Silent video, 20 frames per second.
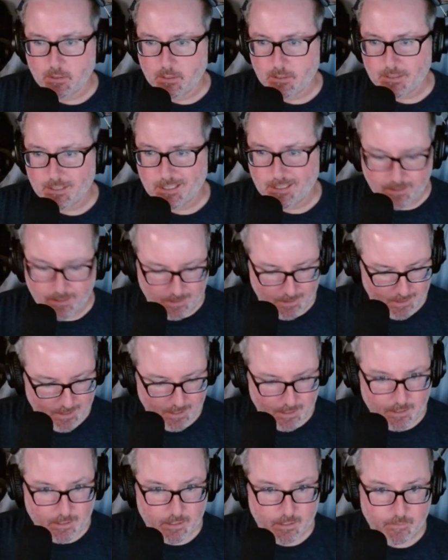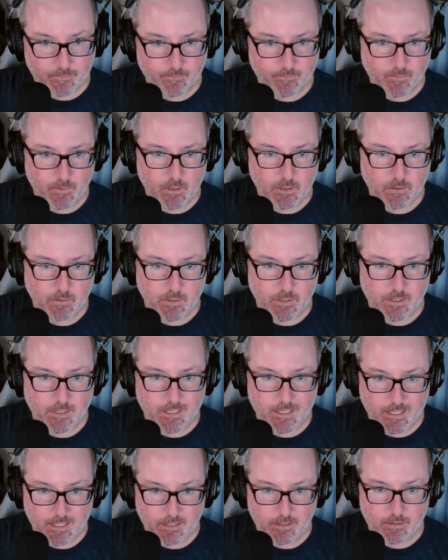This is six. So this
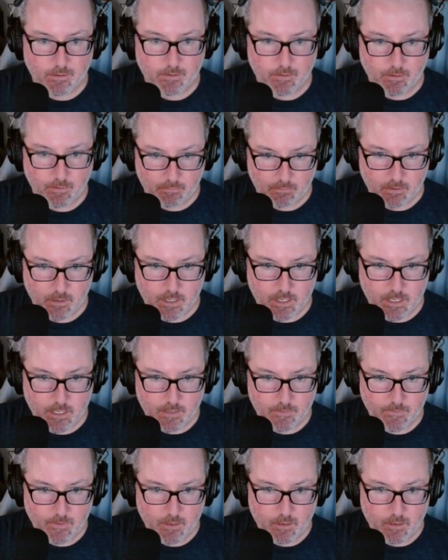is three.